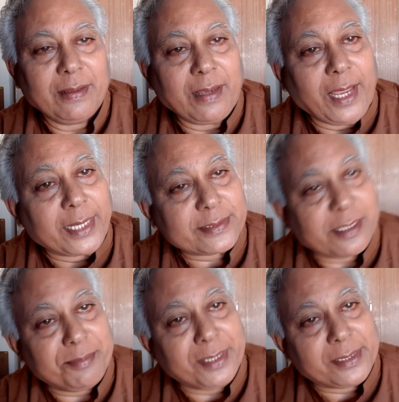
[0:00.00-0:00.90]

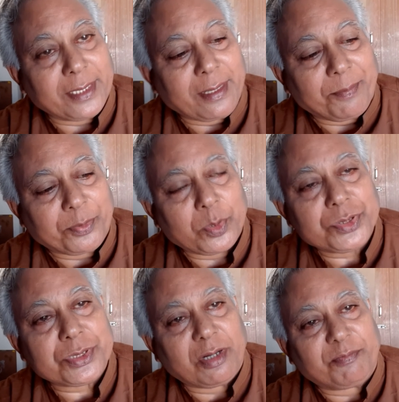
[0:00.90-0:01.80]
Axiomatic
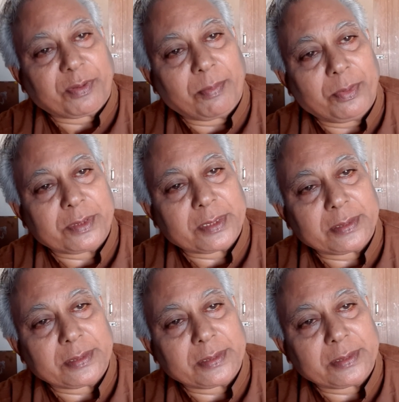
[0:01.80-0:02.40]
approach of probability.